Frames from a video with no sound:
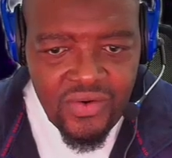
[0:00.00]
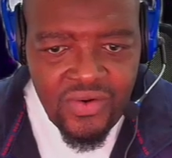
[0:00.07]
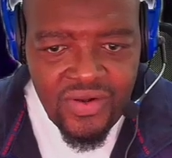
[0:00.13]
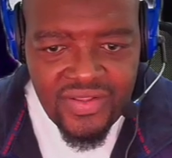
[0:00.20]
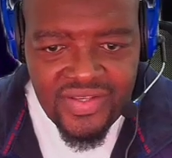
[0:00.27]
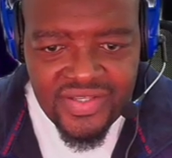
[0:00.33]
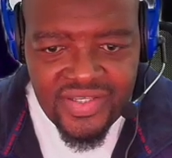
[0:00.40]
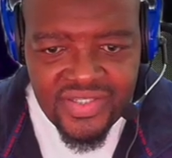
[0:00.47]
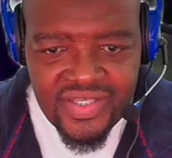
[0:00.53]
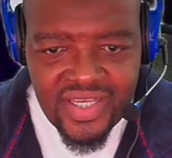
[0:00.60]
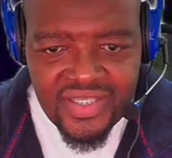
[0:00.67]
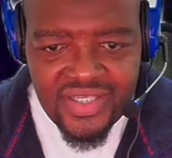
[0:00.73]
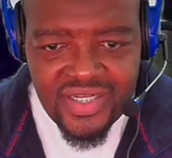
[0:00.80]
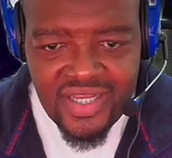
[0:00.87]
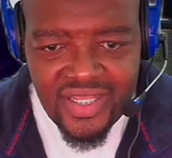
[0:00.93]
All this is
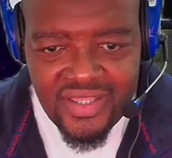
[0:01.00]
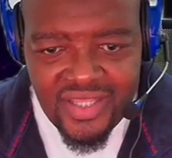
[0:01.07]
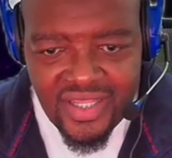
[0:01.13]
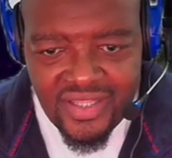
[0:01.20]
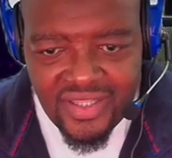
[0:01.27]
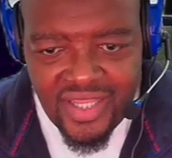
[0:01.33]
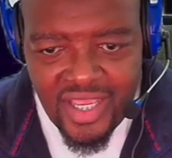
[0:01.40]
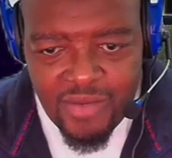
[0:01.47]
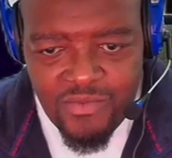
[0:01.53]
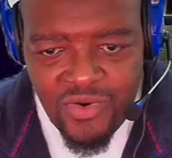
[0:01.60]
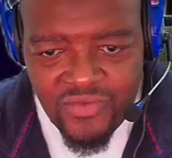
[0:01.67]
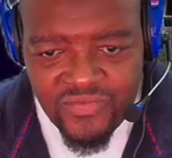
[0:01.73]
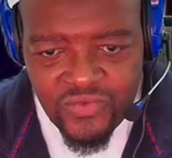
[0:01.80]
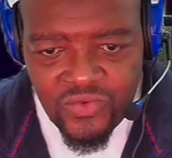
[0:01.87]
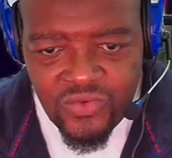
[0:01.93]
excellent and name
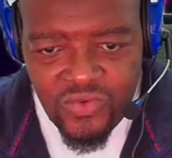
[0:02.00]
of